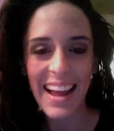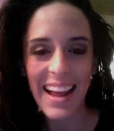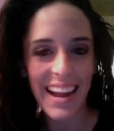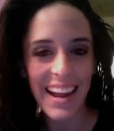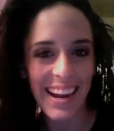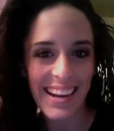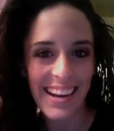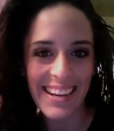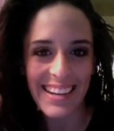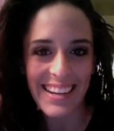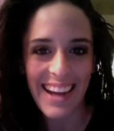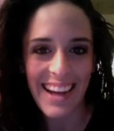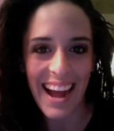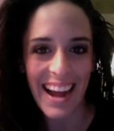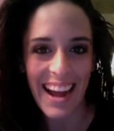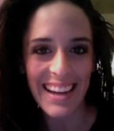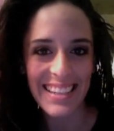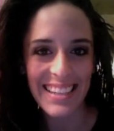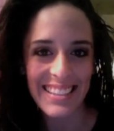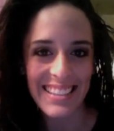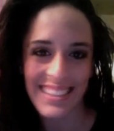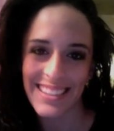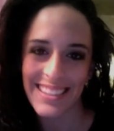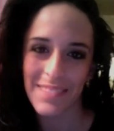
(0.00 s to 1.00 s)
Hey
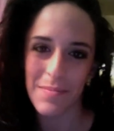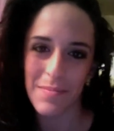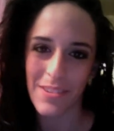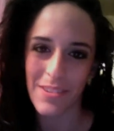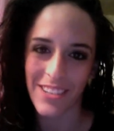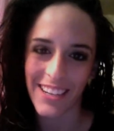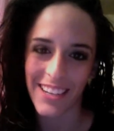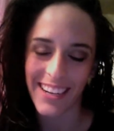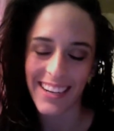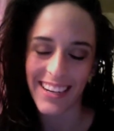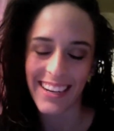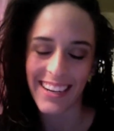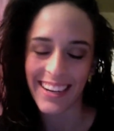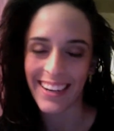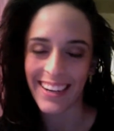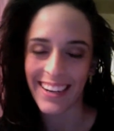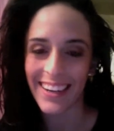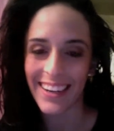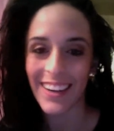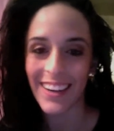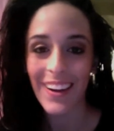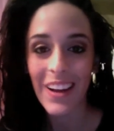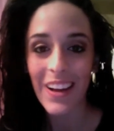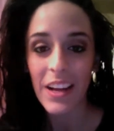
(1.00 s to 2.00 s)
guys, it's Marie here.